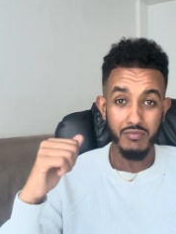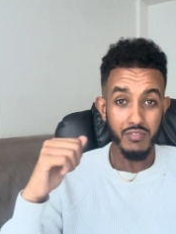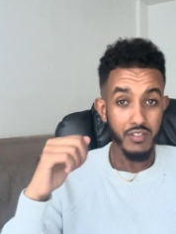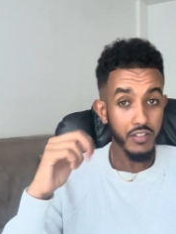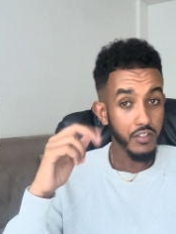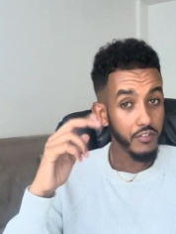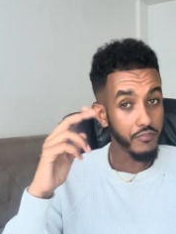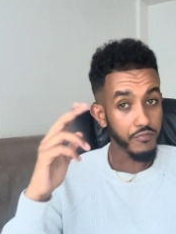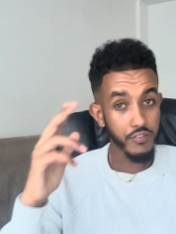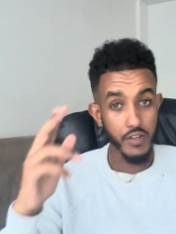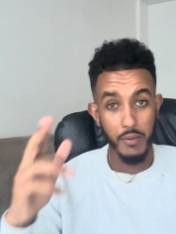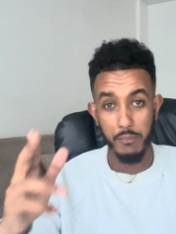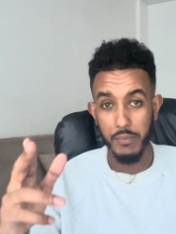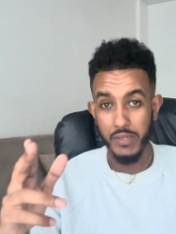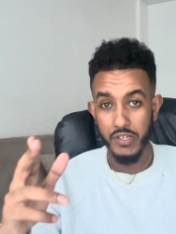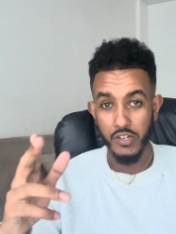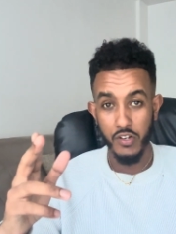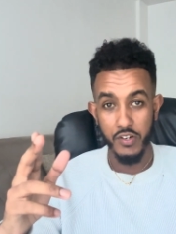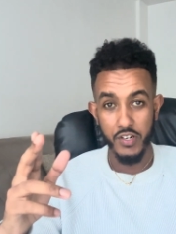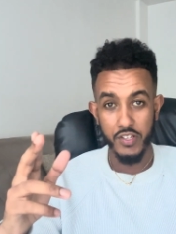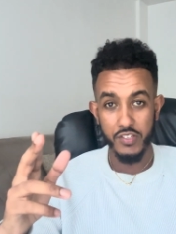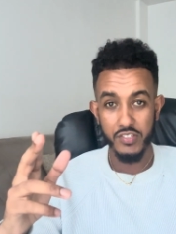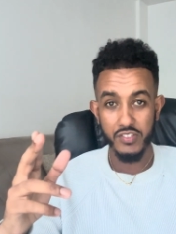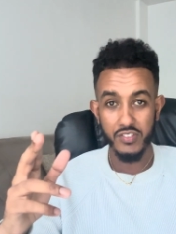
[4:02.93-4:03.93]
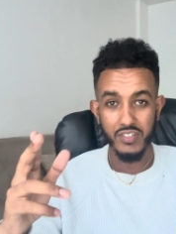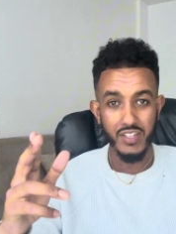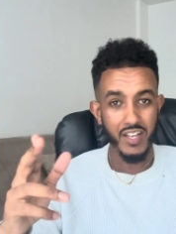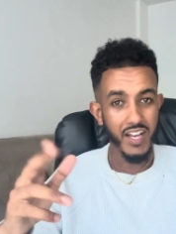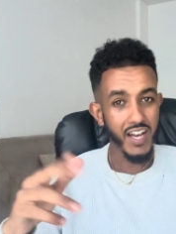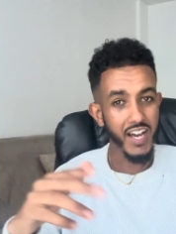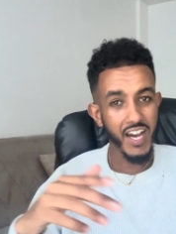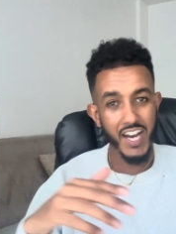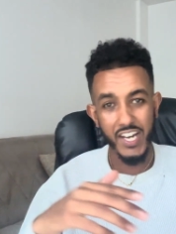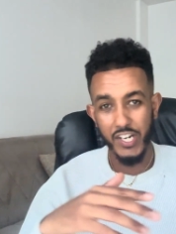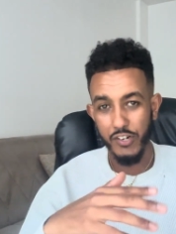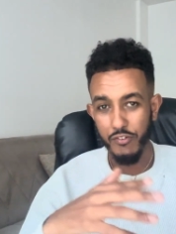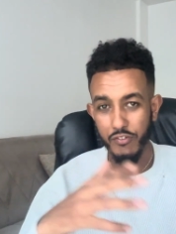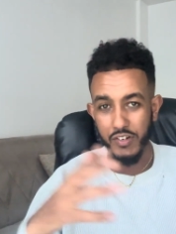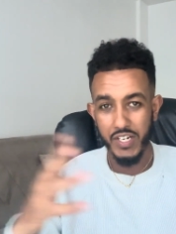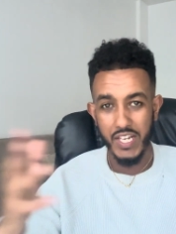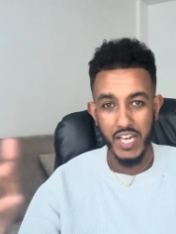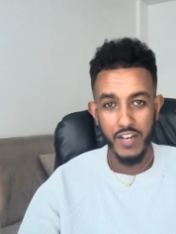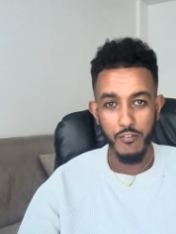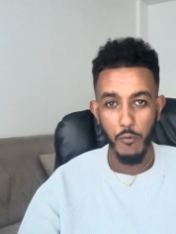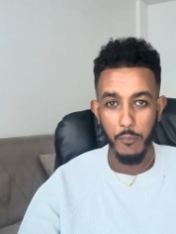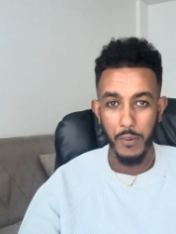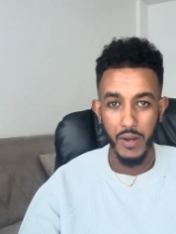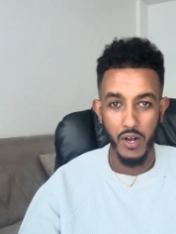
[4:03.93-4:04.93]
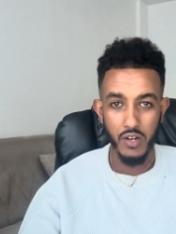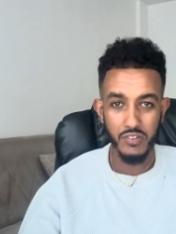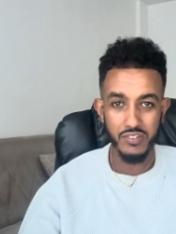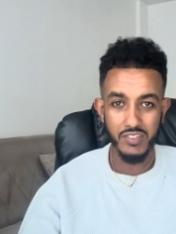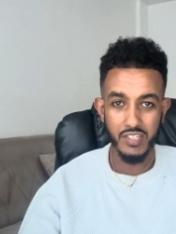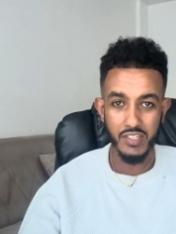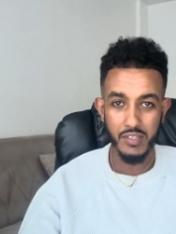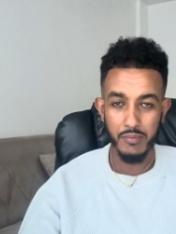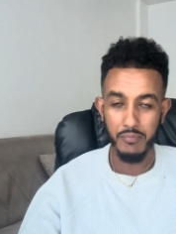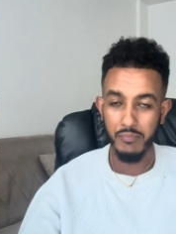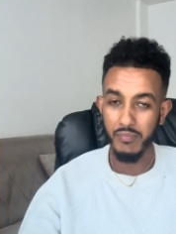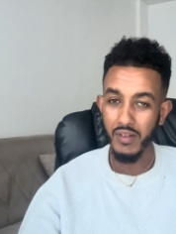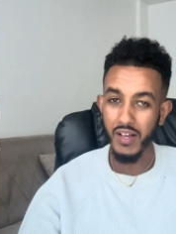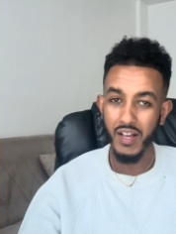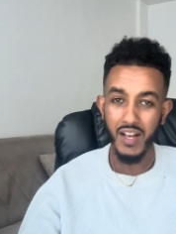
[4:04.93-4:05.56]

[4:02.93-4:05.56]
if I'm being honest, I don't really have a power team.